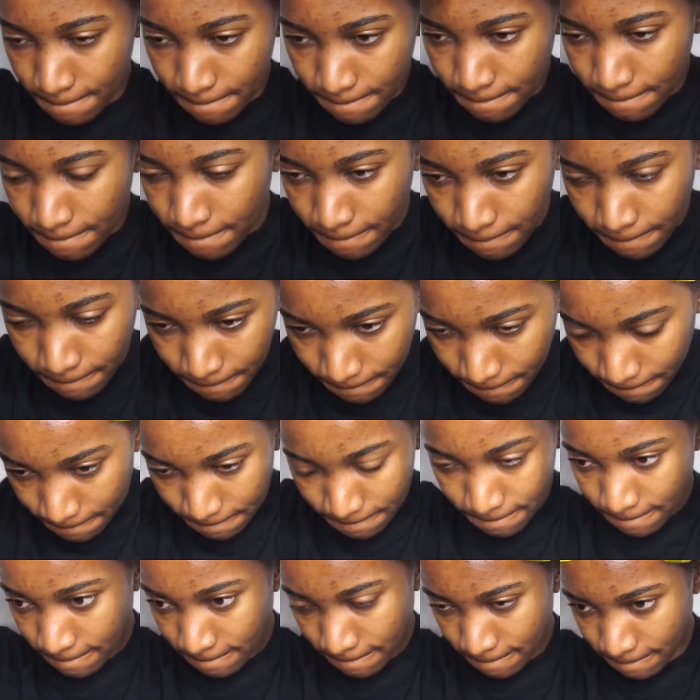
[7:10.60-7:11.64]
because like I was
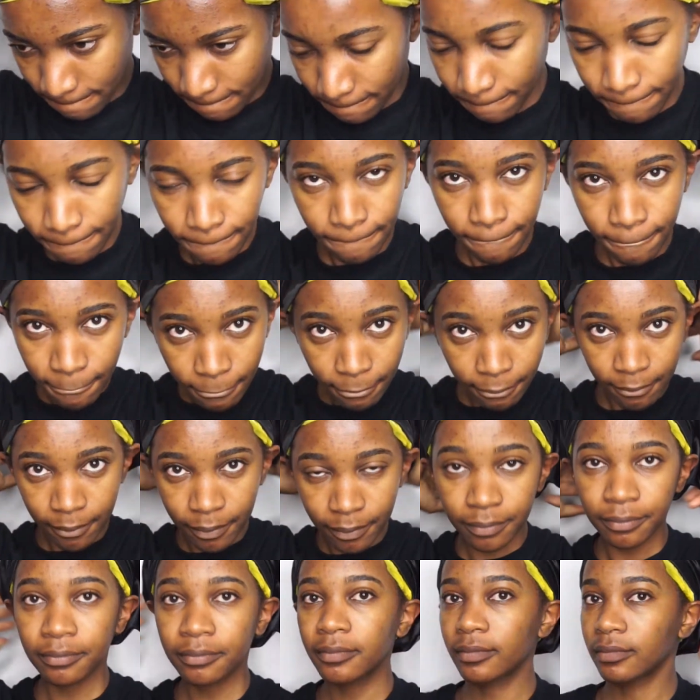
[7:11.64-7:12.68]
taking a nap, I
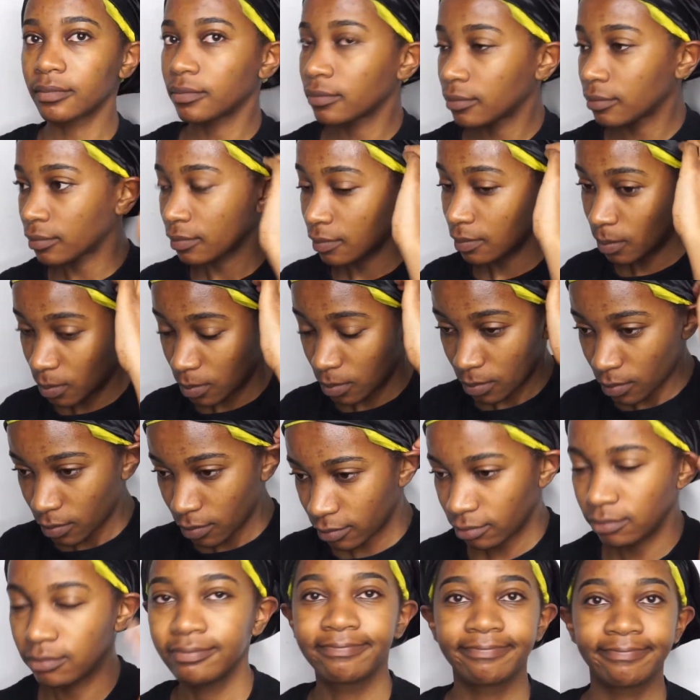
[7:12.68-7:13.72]
just put a satin
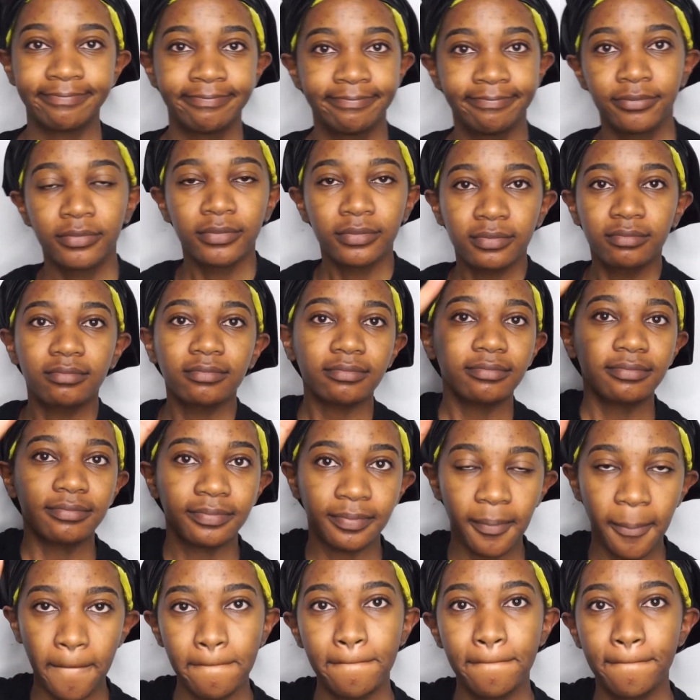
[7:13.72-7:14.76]
bonnet on to help
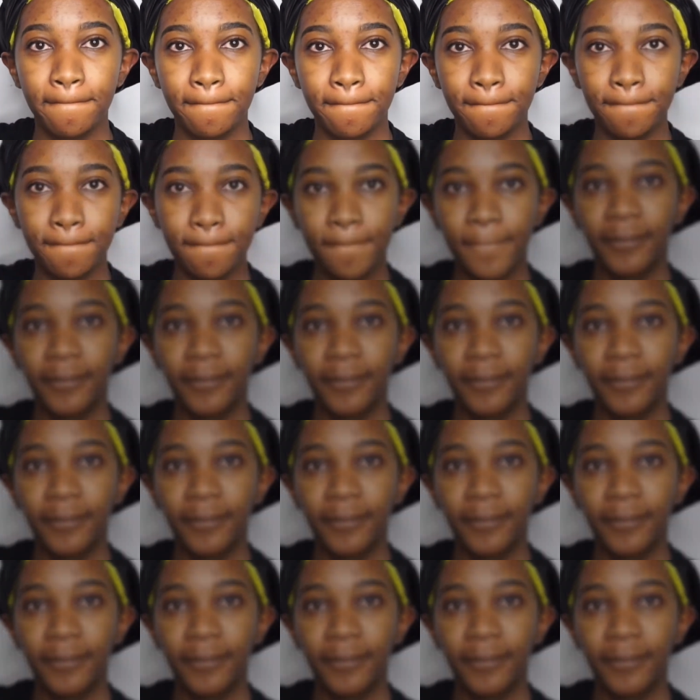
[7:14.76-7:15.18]
trap the heat